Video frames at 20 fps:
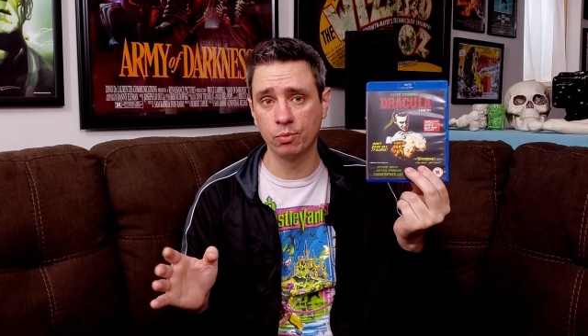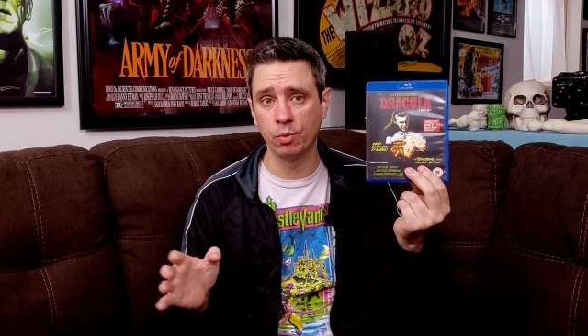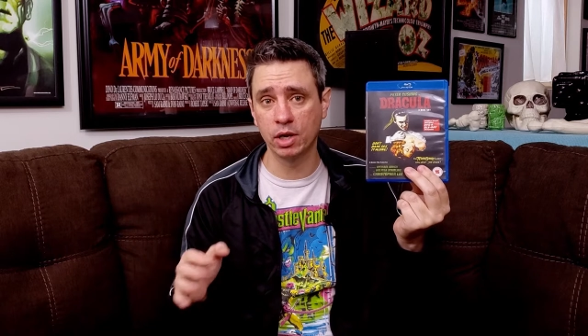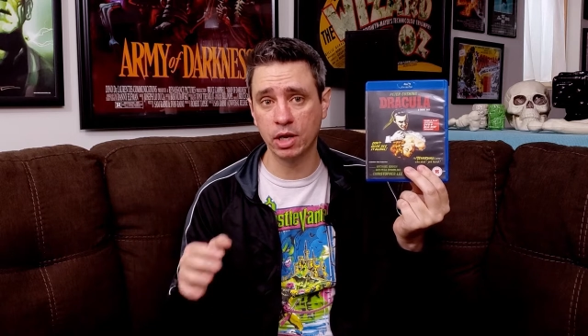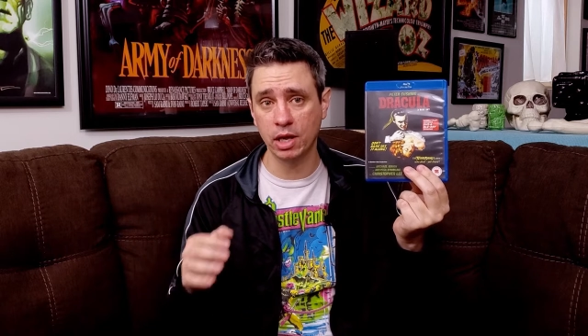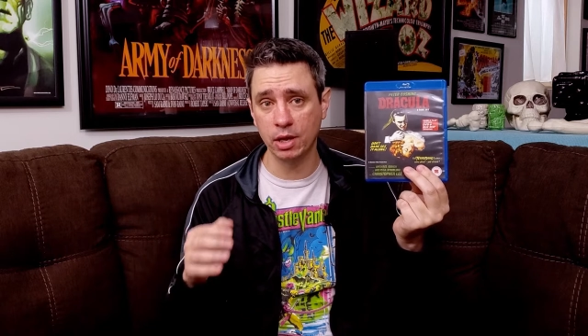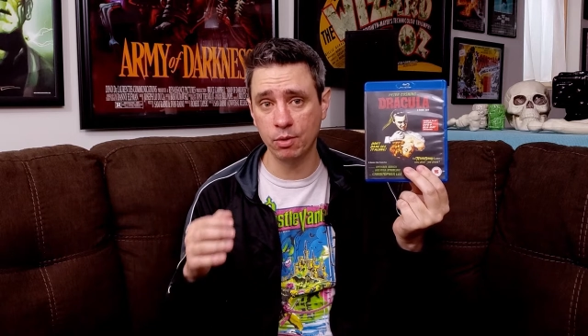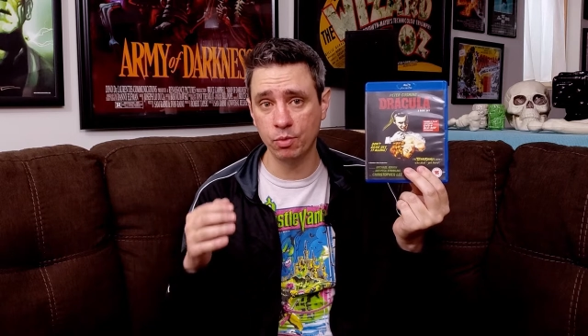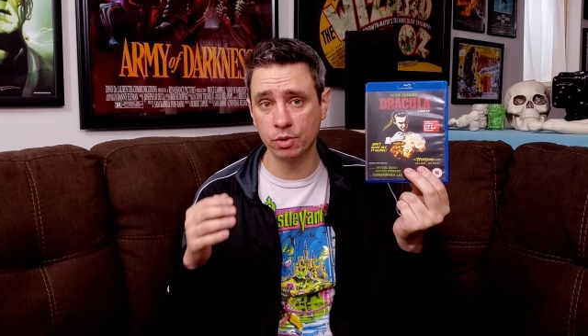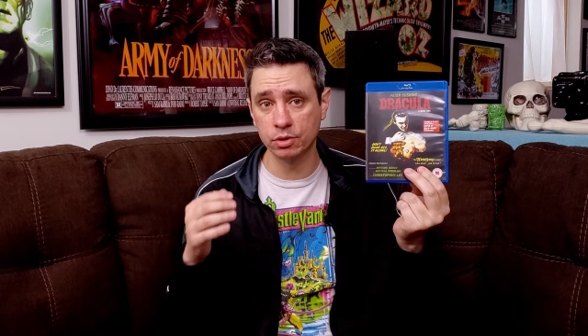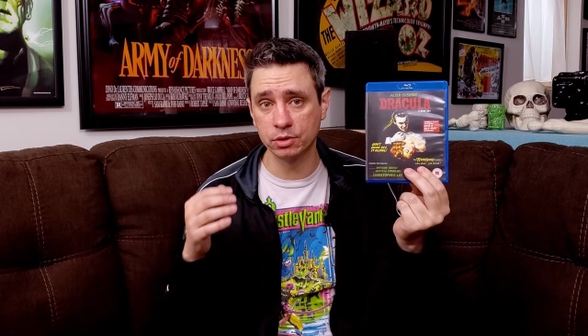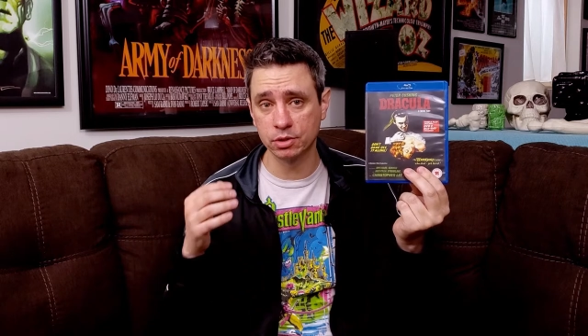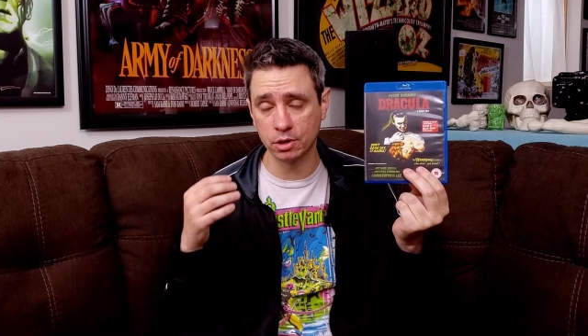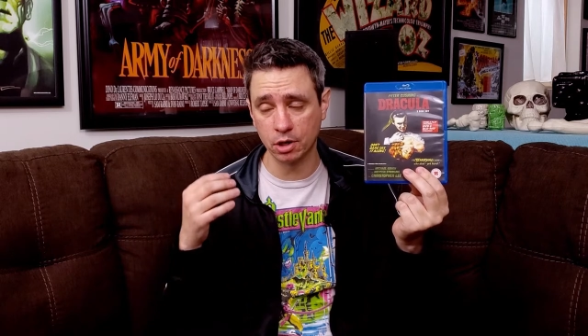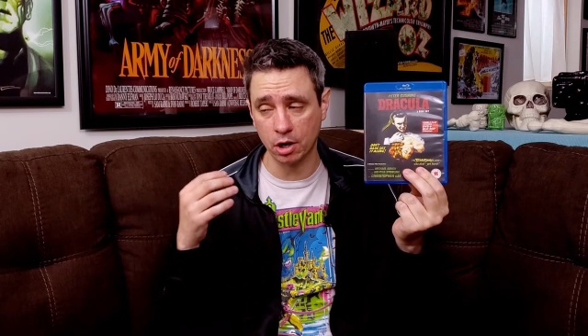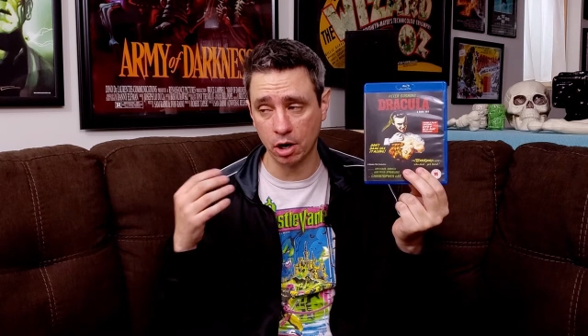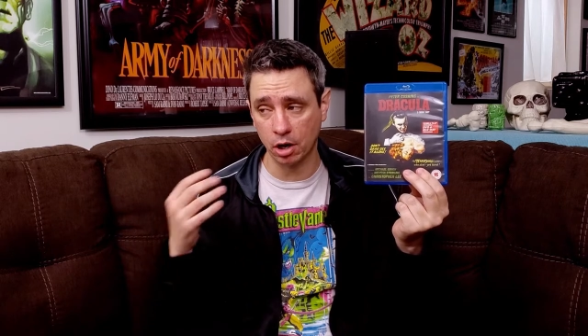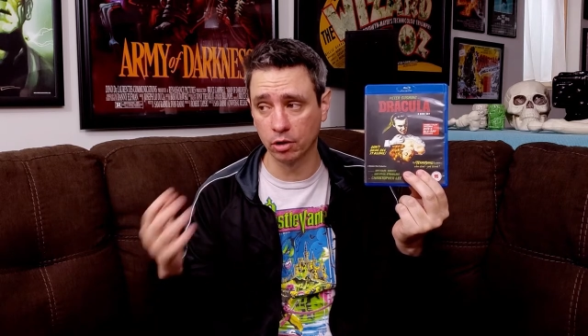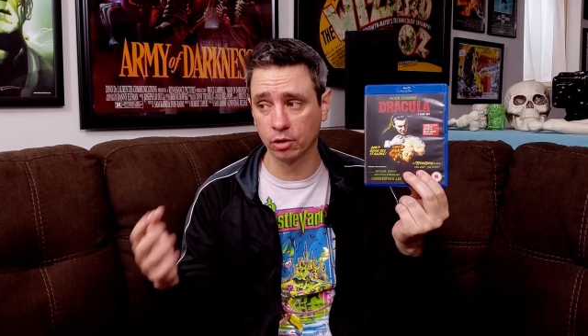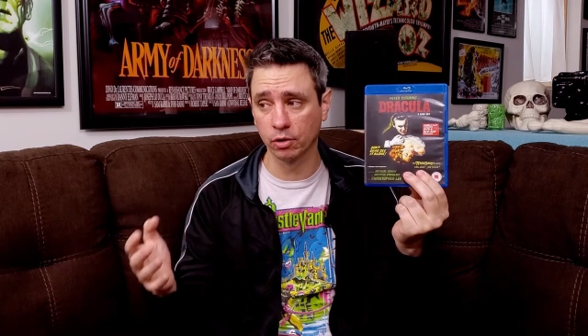when he was
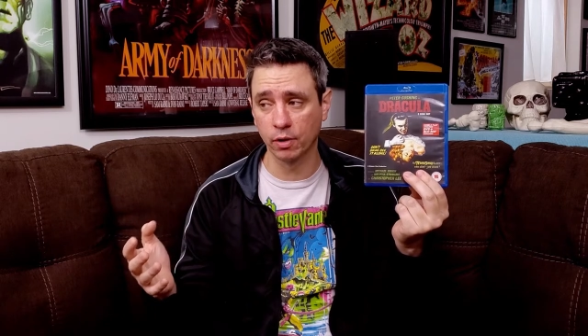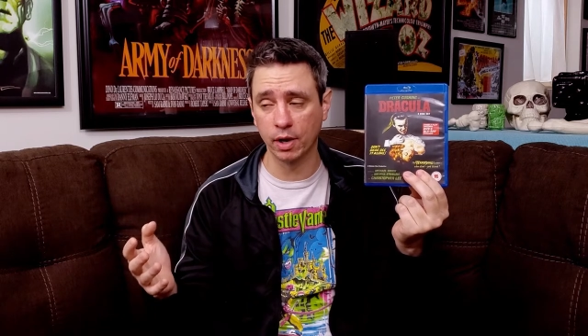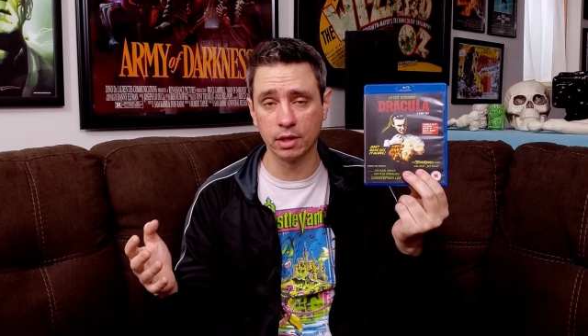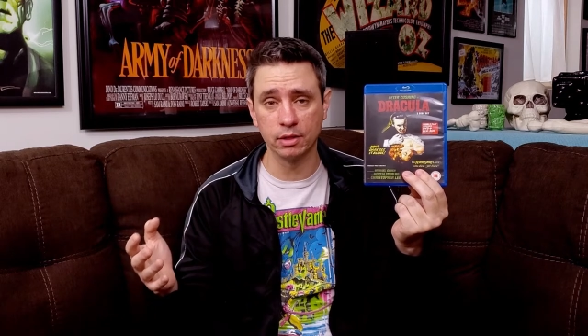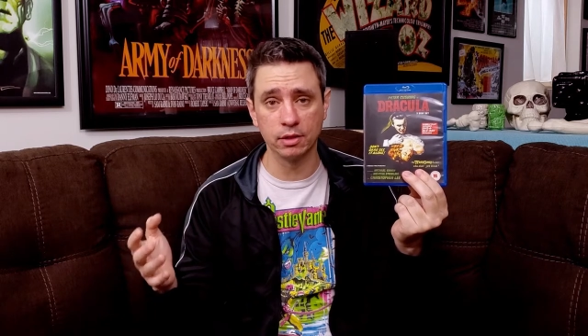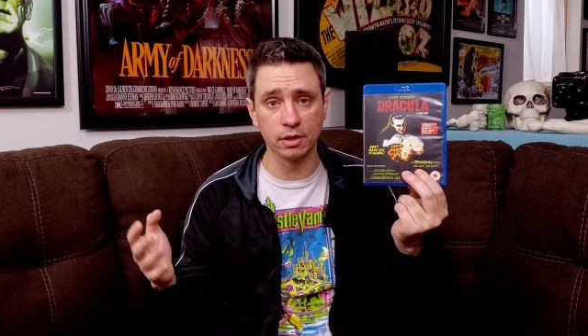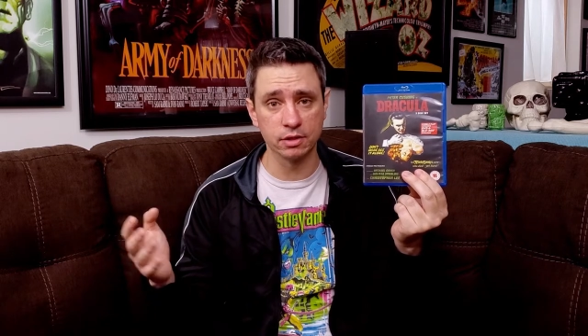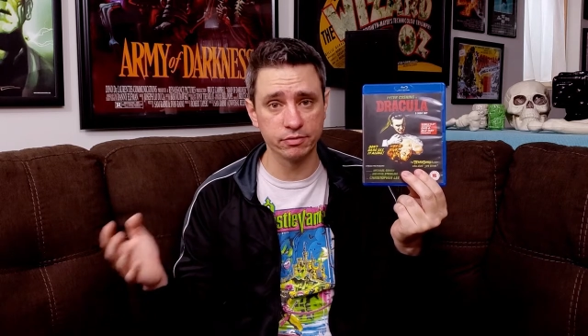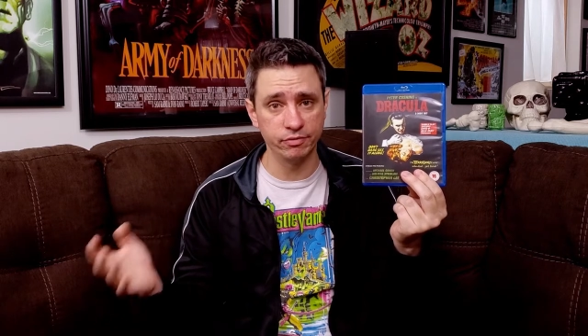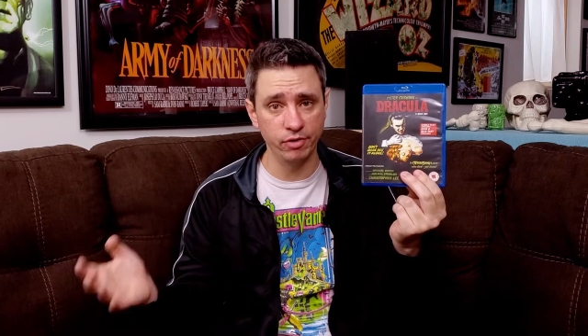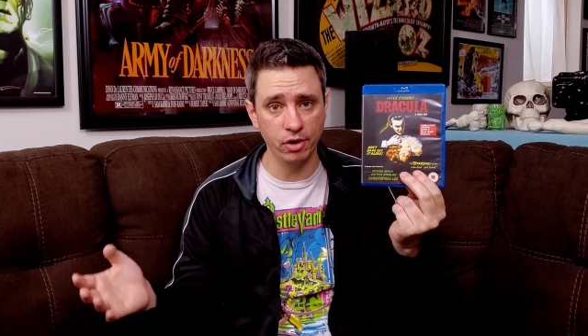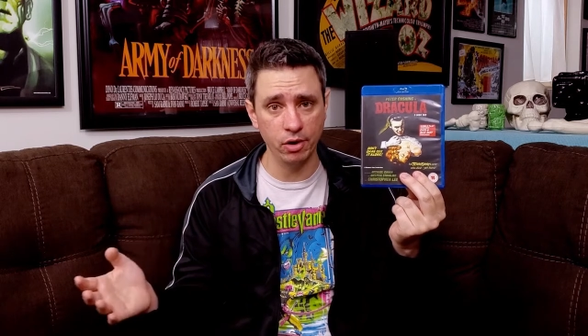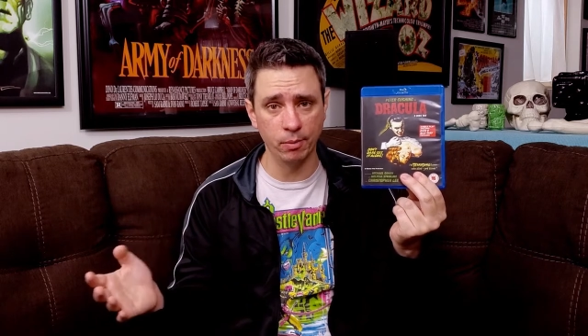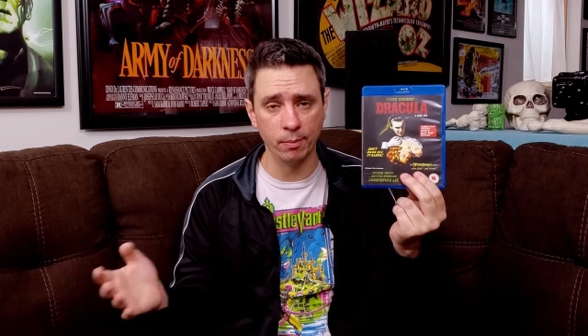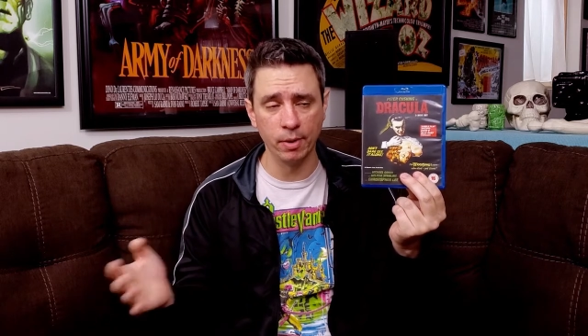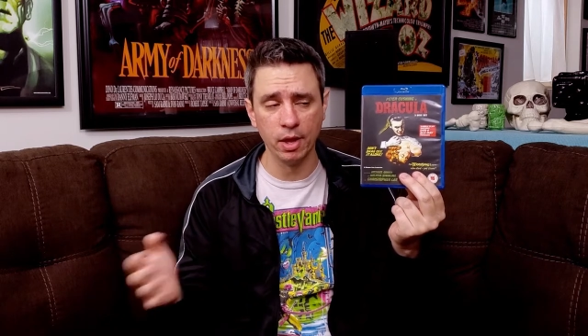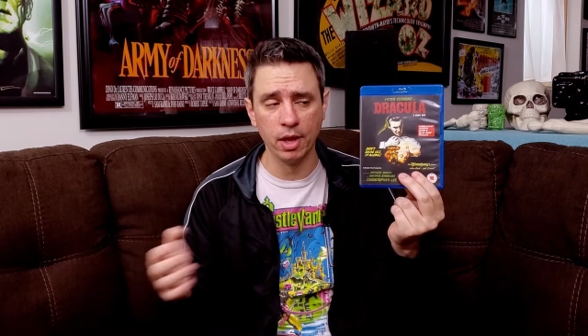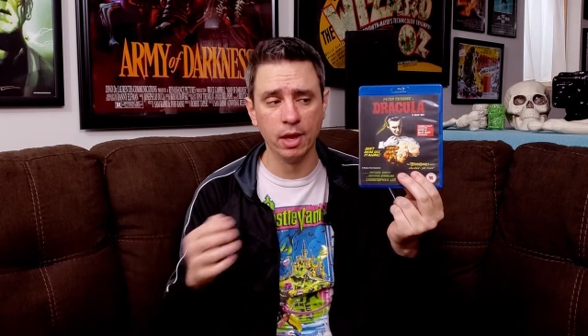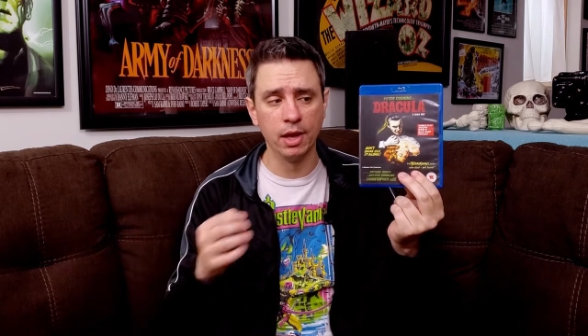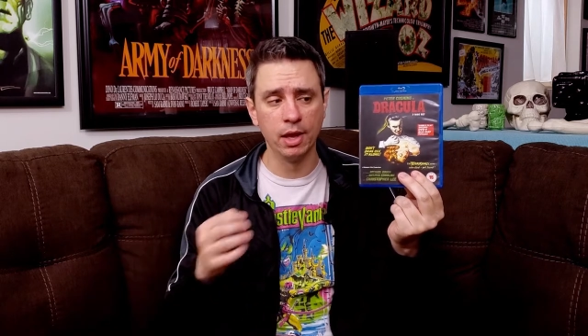coloring this film.